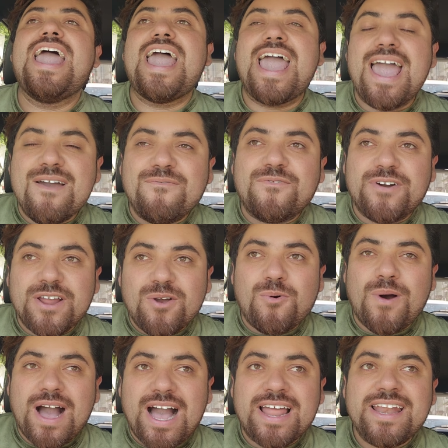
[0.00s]

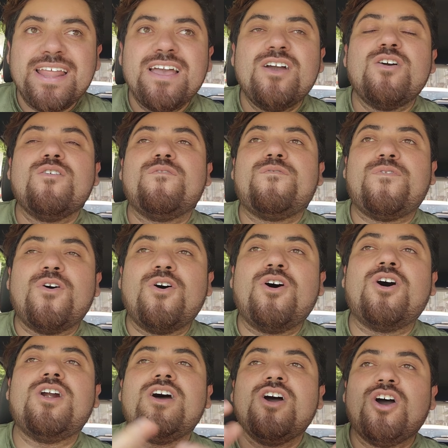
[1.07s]
everyone
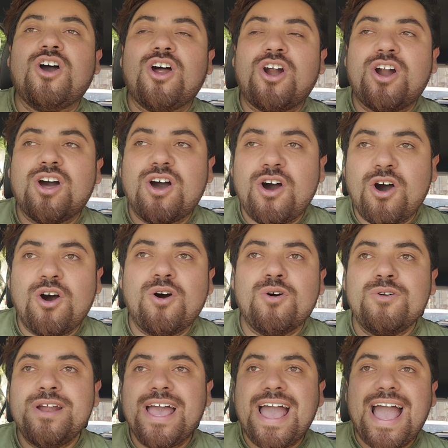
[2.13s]
for her
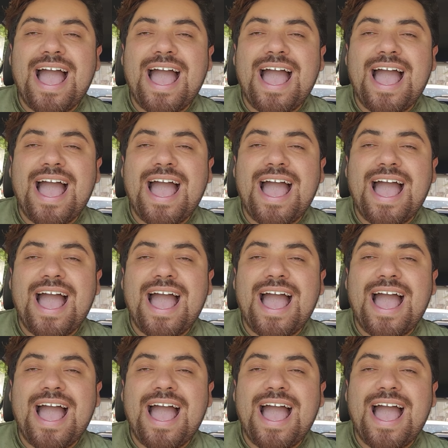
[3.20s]
own